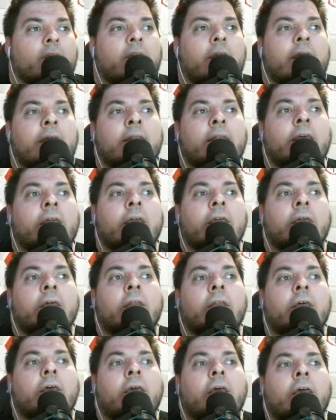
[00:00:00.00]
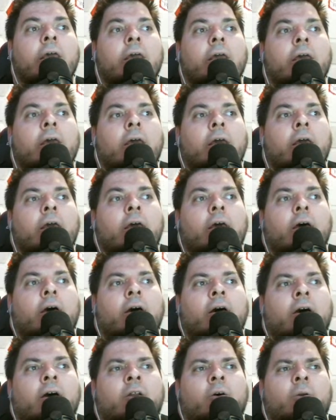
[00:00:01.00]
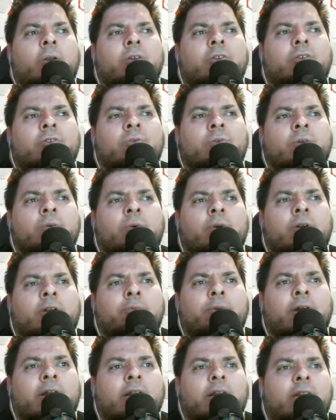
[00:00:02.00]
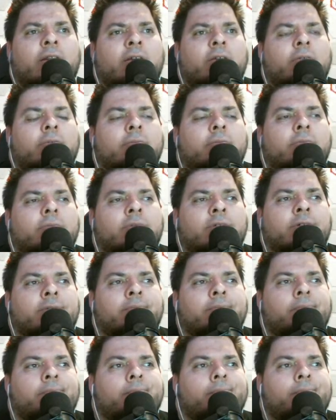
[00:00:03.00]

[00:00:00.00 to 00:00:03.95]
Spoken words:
and then no one else was really wanting to buy anything. So,